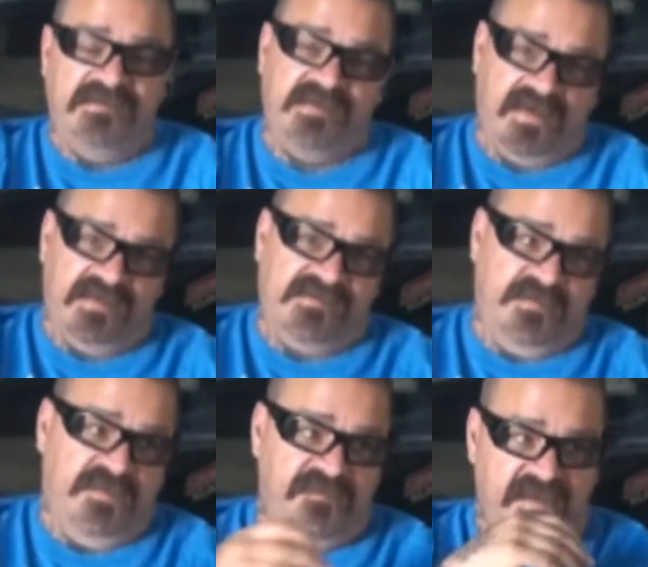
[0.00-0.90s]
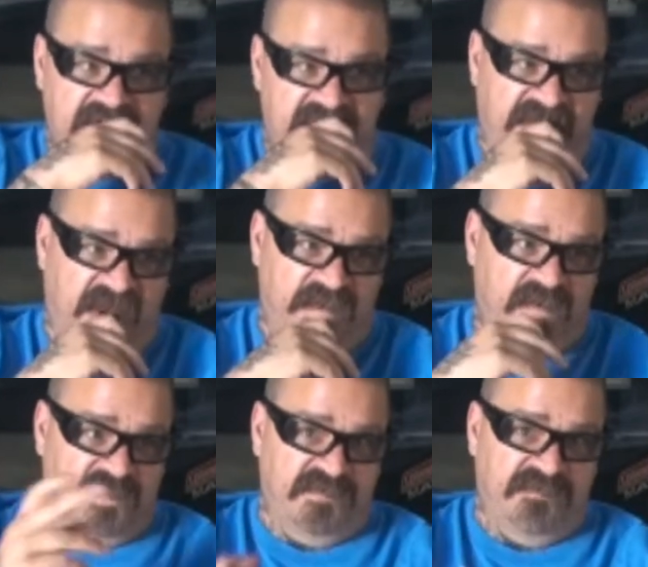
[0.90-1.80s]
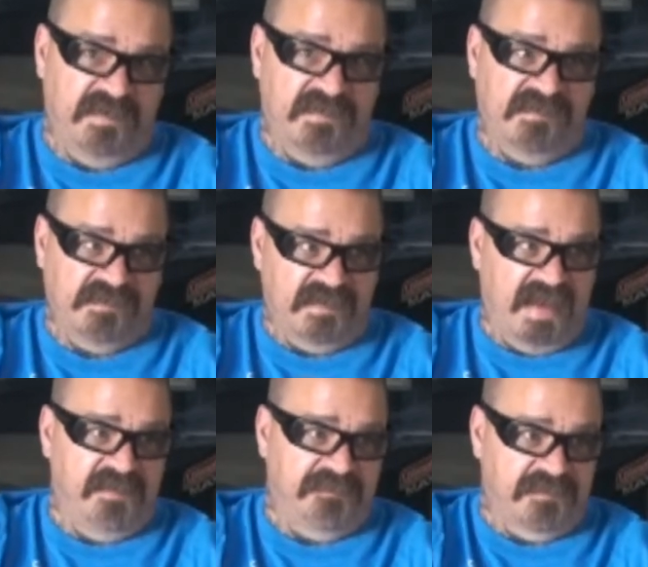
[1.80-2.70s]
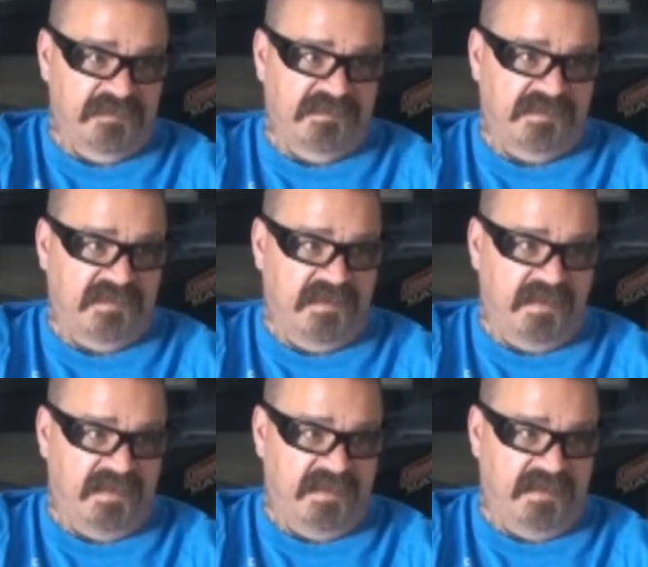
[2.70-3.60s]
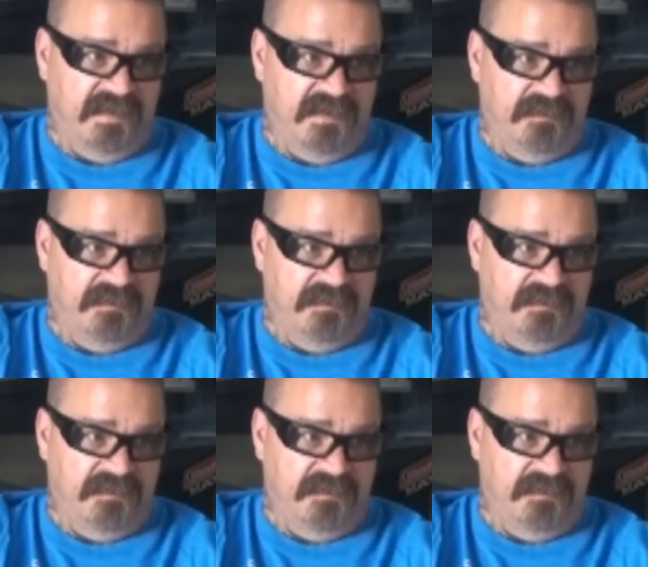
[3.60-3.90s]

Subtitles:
check out some of the videos on there. There's videos with lifers and